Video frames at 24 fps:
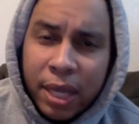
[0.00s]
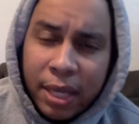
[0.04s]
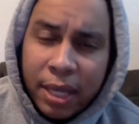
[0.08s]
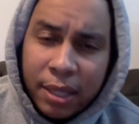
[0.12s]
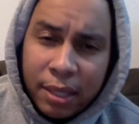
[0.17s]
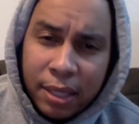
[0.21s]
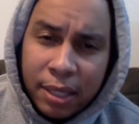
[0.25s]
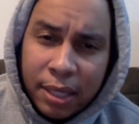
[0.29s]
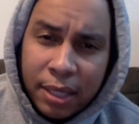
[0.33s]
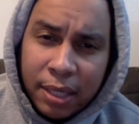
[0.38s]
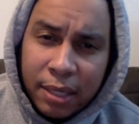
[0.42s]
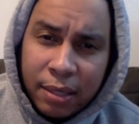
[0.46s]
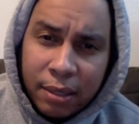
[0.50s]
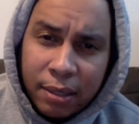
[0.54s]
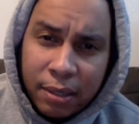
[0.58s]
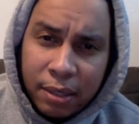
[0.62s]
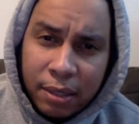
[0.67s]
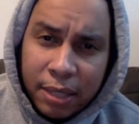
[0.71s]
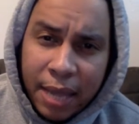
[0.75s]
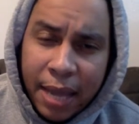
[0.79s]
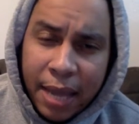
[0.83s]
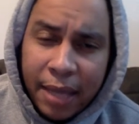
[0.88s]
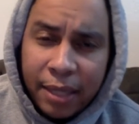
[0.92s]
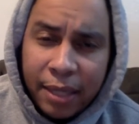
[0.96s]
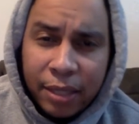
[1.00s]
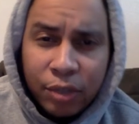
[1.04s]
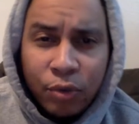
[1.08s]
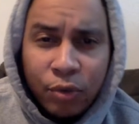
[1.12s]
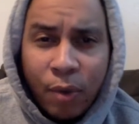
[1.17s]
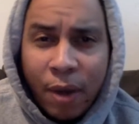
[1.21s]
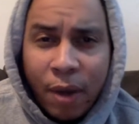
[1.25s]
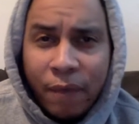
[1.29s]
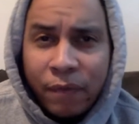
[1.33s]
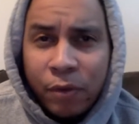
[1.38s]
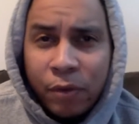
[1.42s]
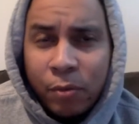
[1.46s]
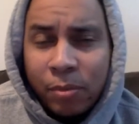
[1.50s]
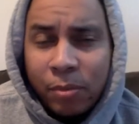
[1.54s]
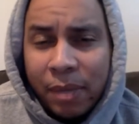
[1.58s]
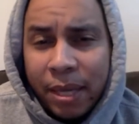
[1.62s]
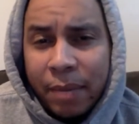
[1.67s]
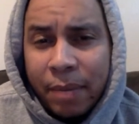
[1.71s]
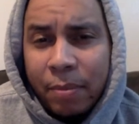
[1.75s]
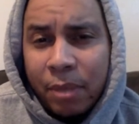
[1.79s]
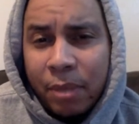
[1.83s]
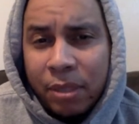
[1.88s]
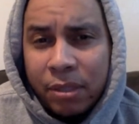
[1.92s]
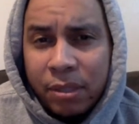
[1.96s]
and the Yankees, who I feel play
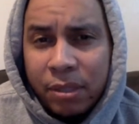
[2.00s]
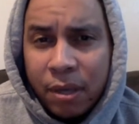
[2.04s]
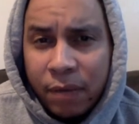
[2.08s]
in much